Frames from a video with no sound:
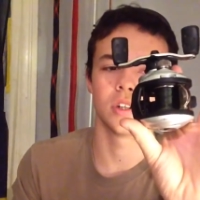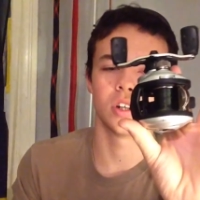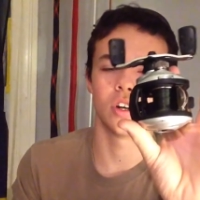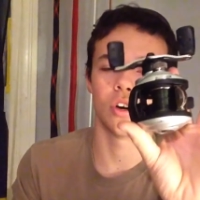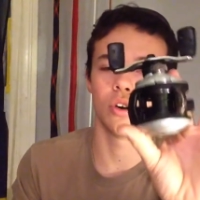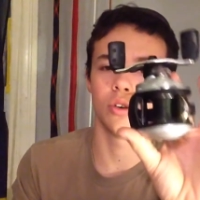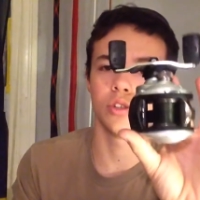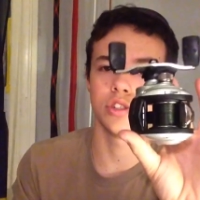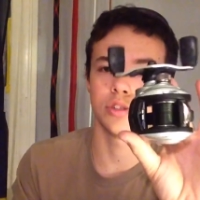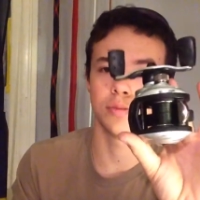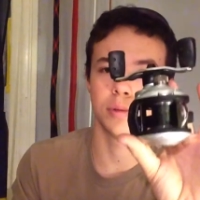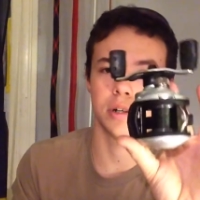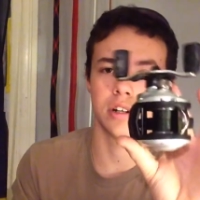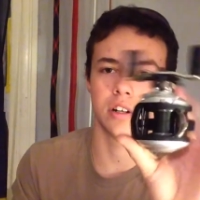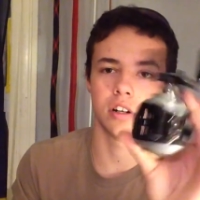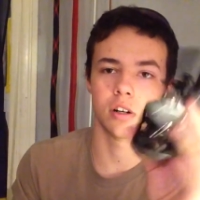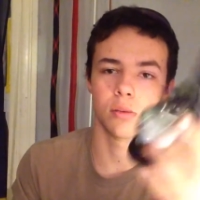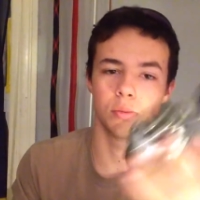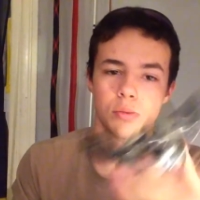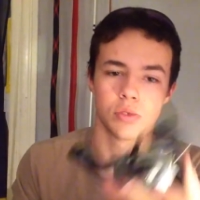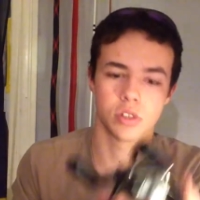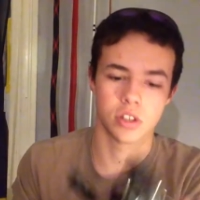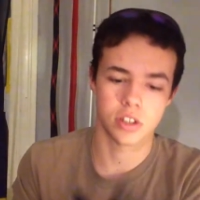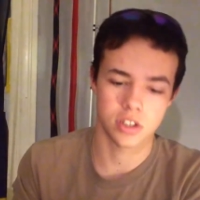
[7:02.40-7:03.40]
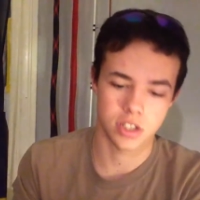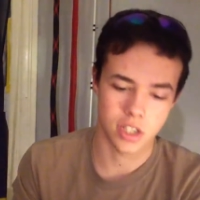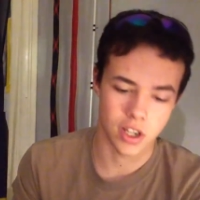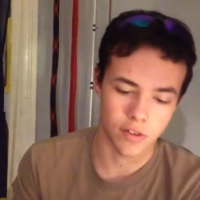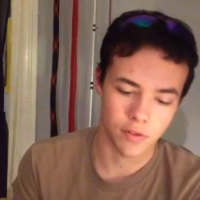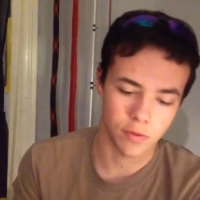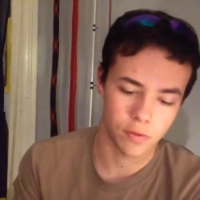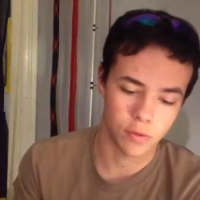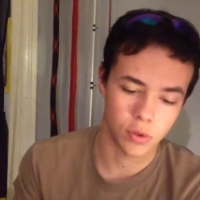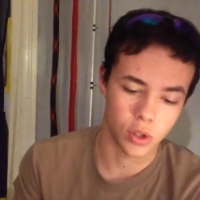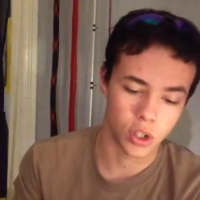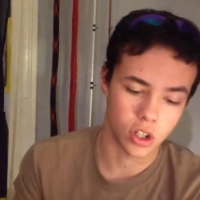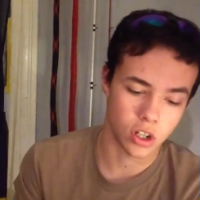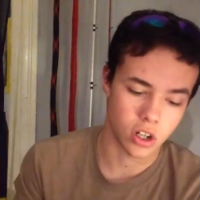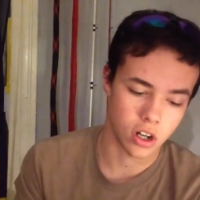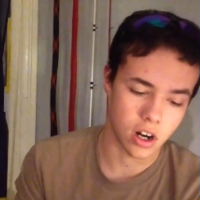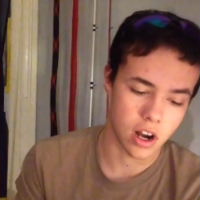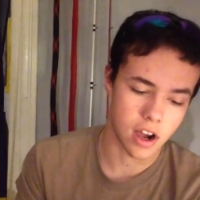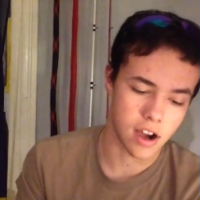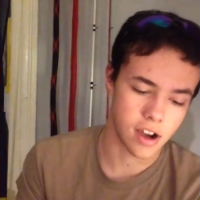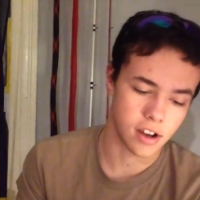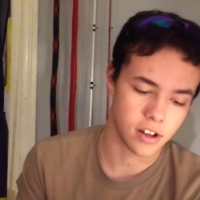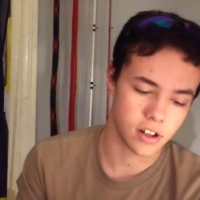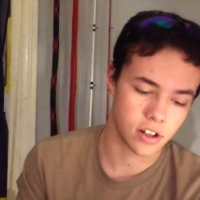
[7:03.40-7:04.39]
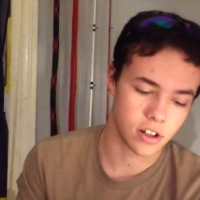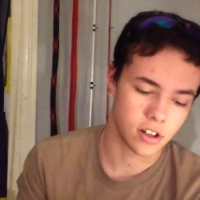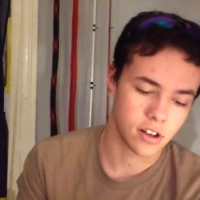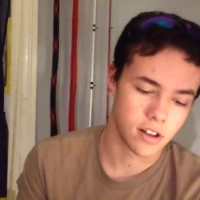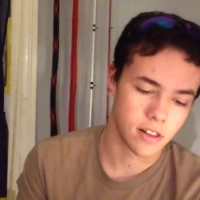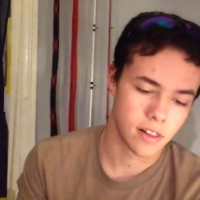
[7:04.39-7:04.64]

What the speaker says: Always pair it up with a 7-foot or higher,